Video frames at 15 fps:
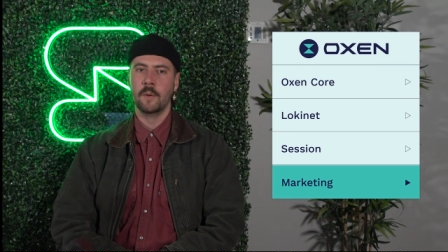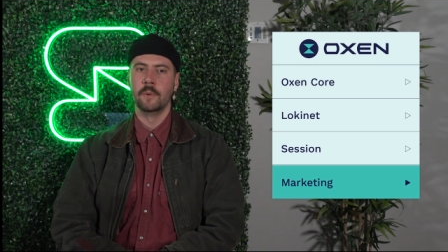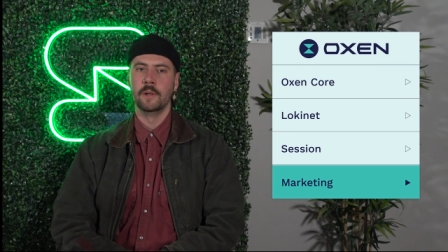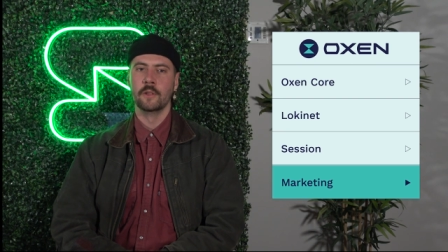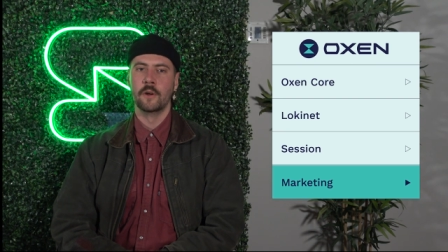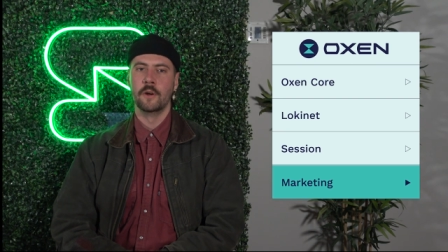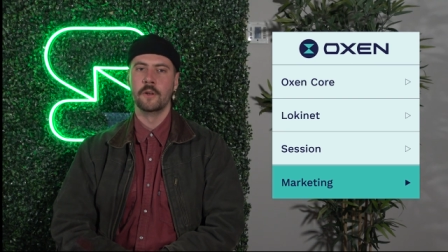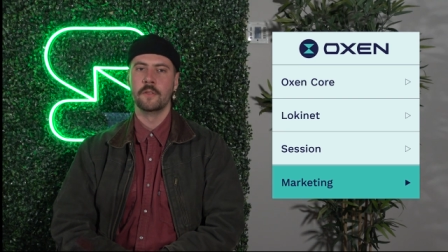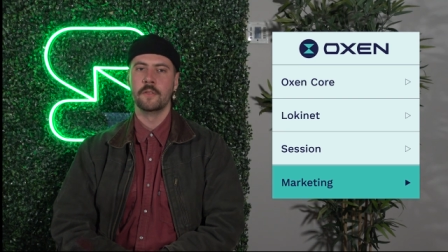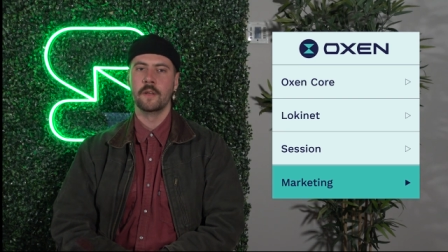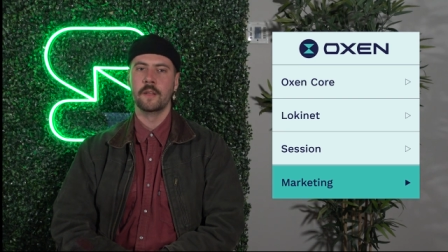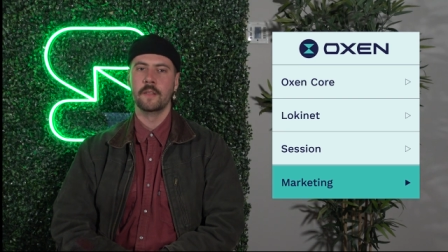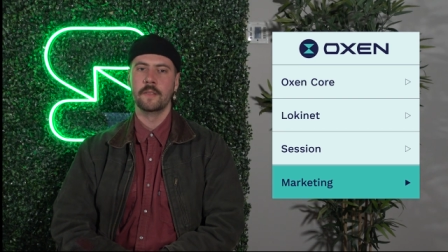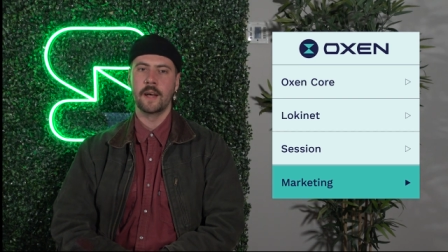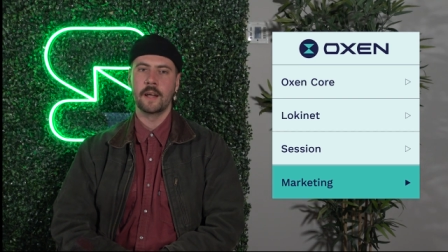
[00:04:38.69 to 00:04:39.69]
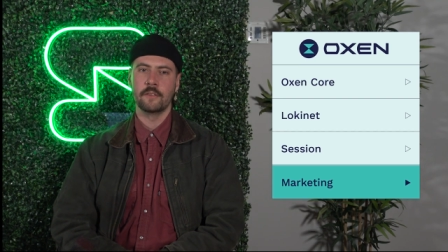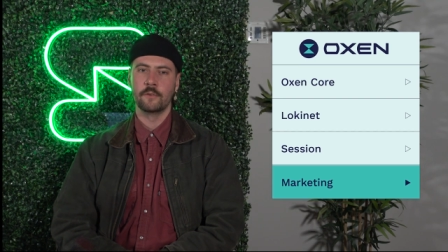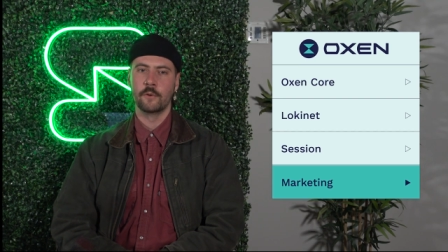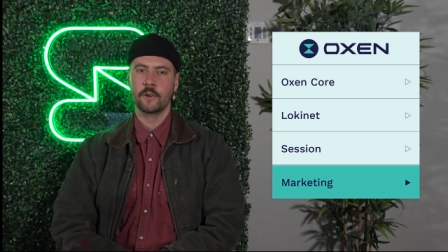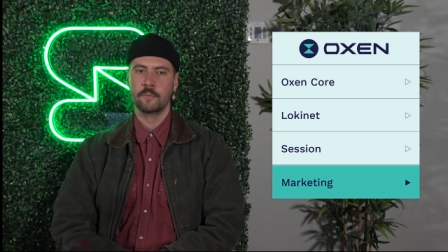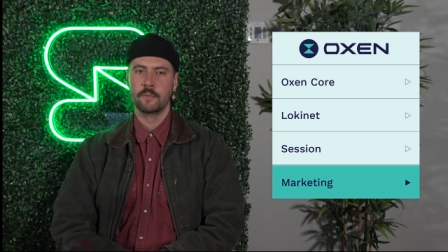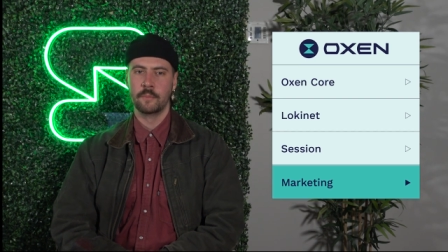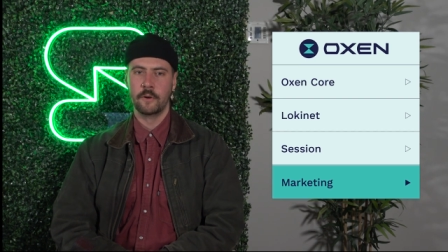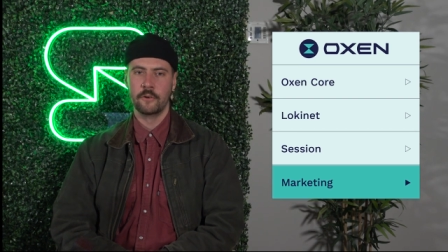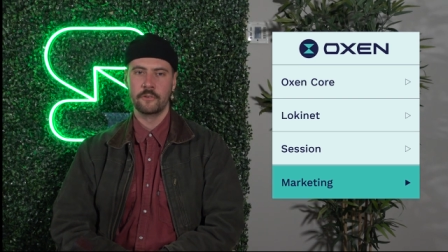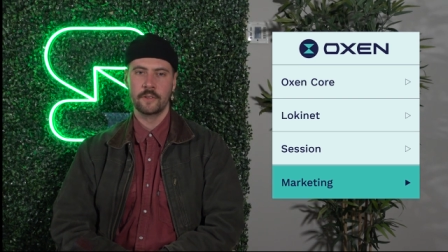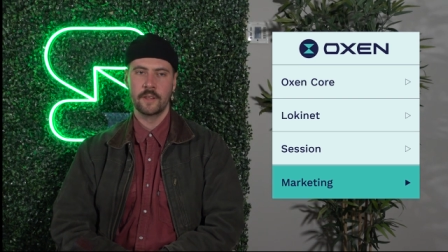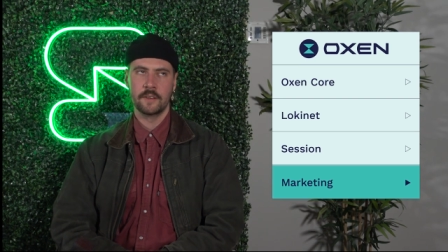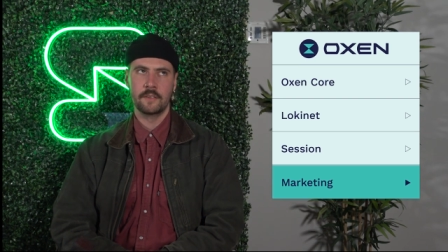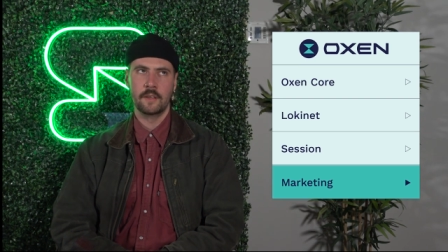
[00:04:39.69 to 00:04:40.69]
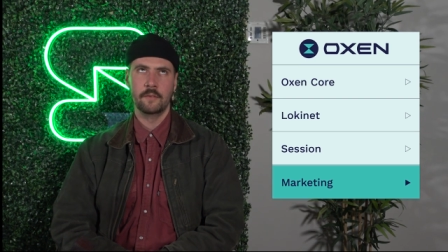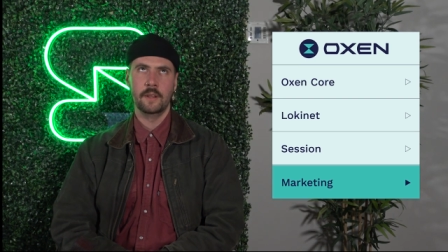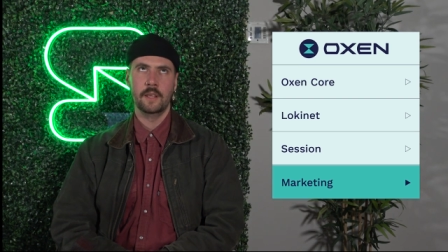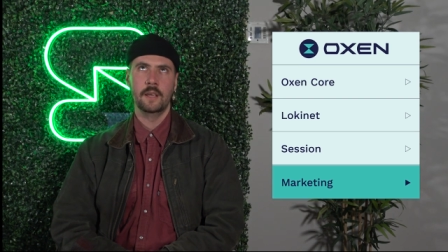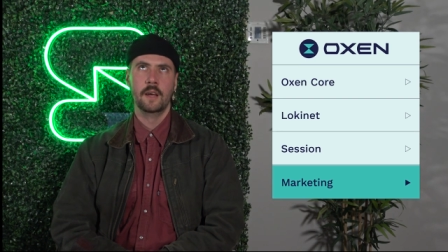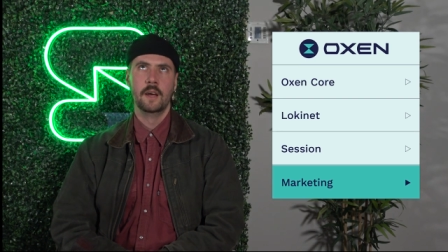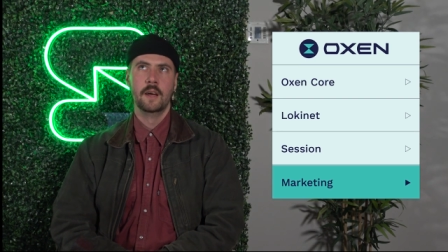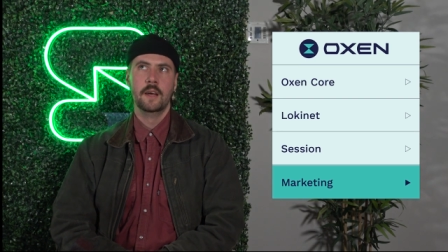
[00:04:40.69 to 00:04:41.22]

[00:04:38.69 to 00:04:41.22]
and we learned that that sort of promotional activity